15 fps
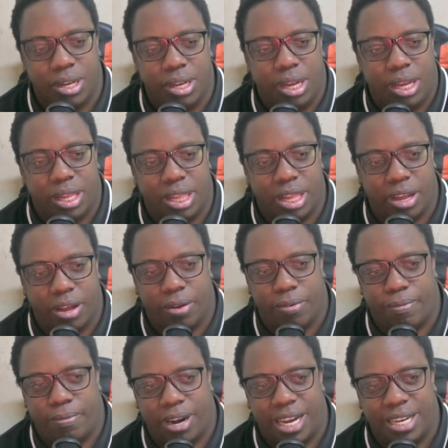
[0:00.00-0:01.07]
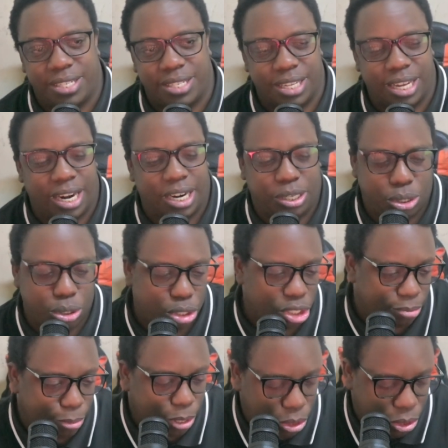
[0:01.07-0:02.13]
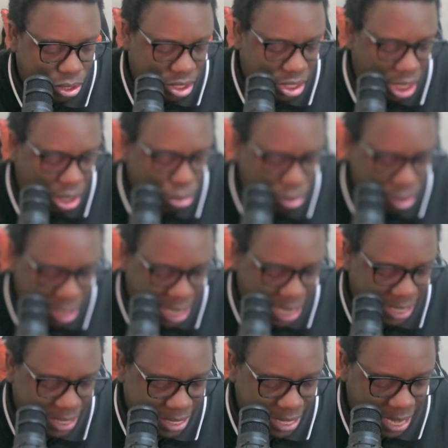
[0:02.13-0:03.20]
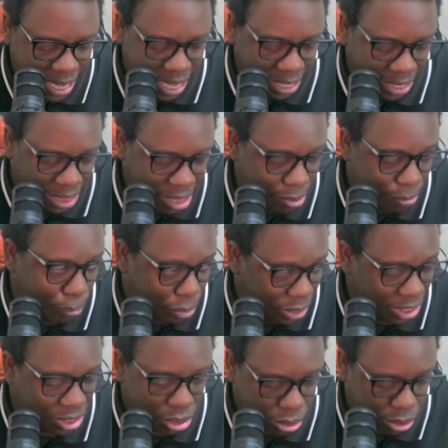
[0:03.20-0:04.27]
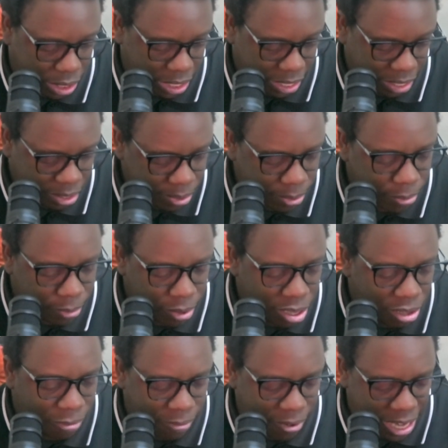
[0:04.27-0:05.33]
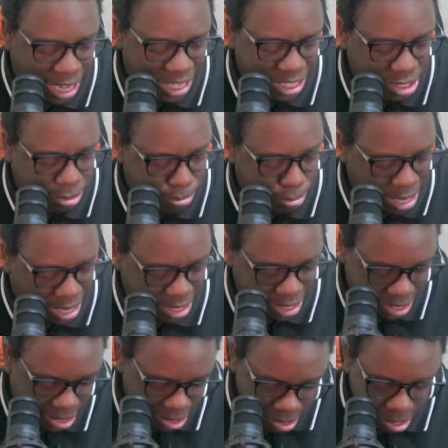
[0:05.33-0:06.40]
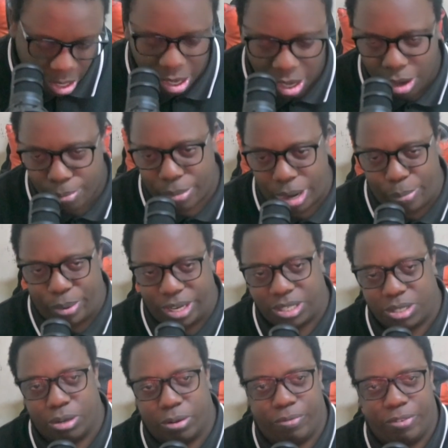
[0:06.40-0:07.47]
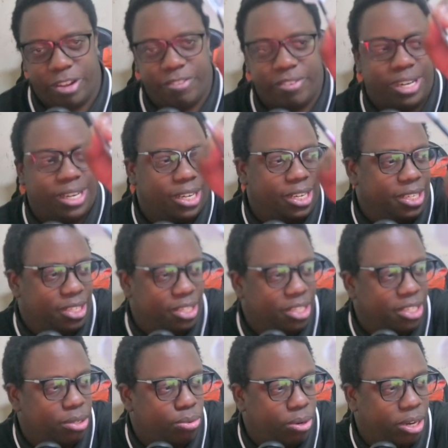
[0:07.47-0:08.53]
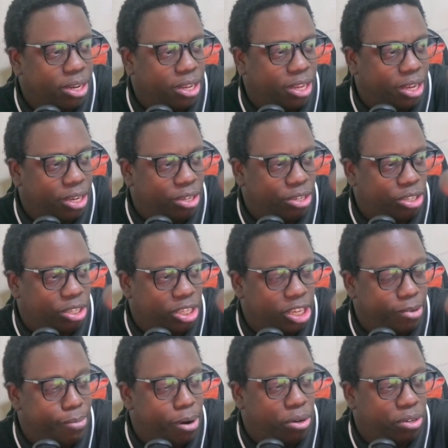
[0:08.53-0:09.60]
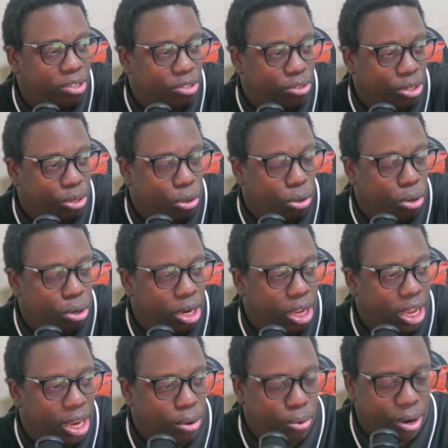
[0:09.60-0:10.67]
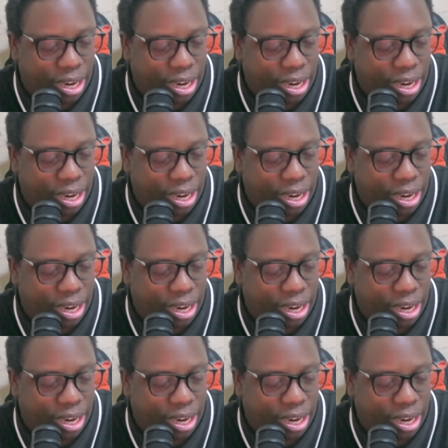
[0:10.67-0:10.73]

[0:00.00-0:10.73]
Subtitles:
the flights that I chose because they look nice. I like the print on the flights, but my personal favorite is this one, the Thibault Trick Hole L1,